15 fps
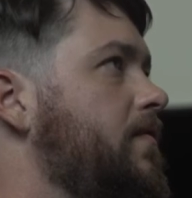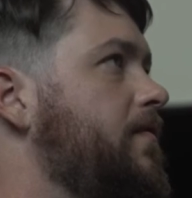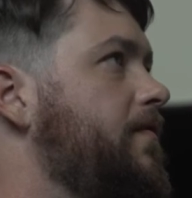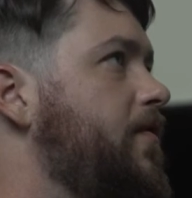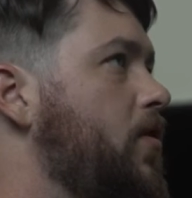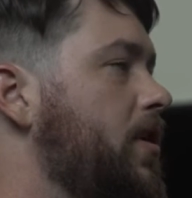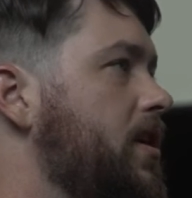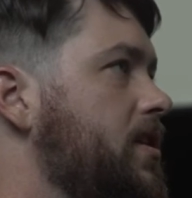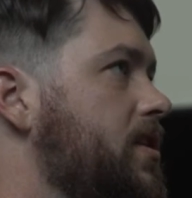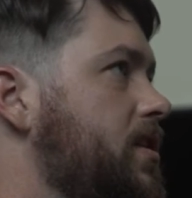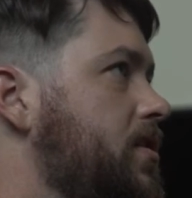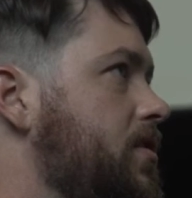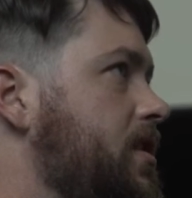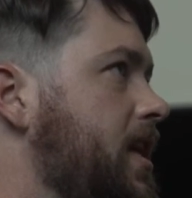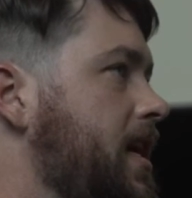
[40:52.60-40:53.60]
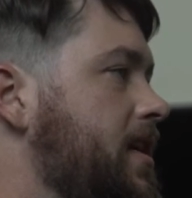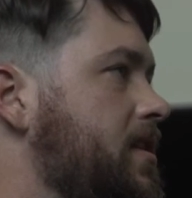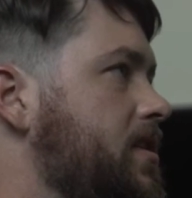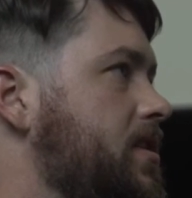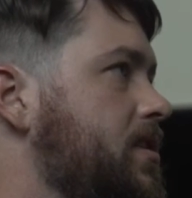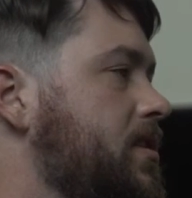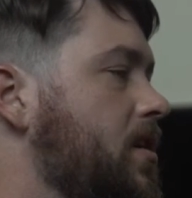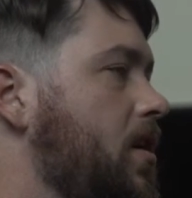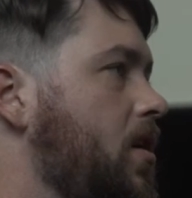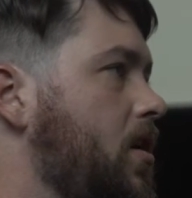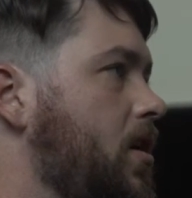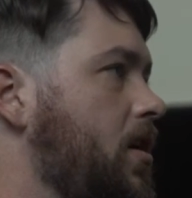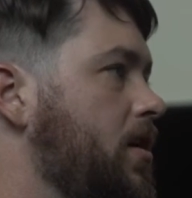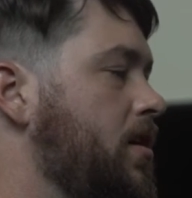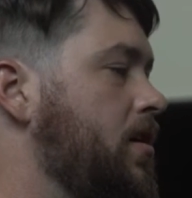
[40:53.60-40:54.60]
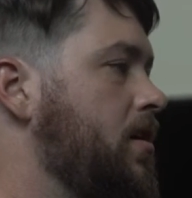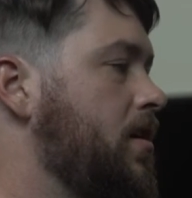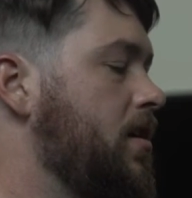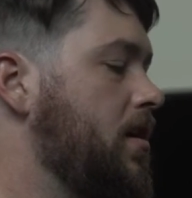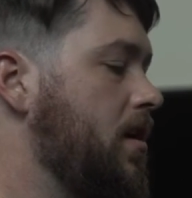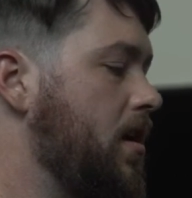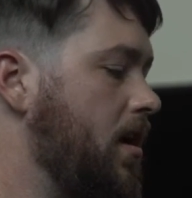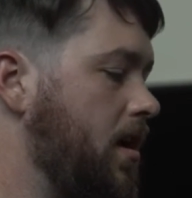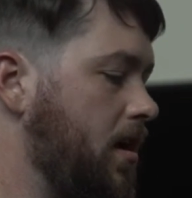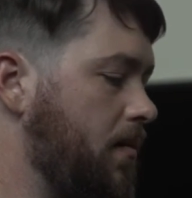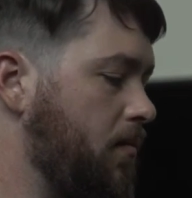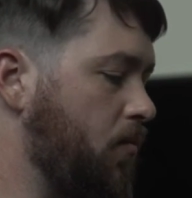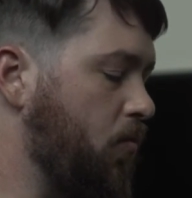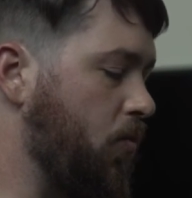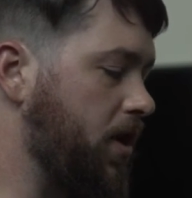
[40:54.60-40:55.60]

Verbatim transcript: focus your tests on um,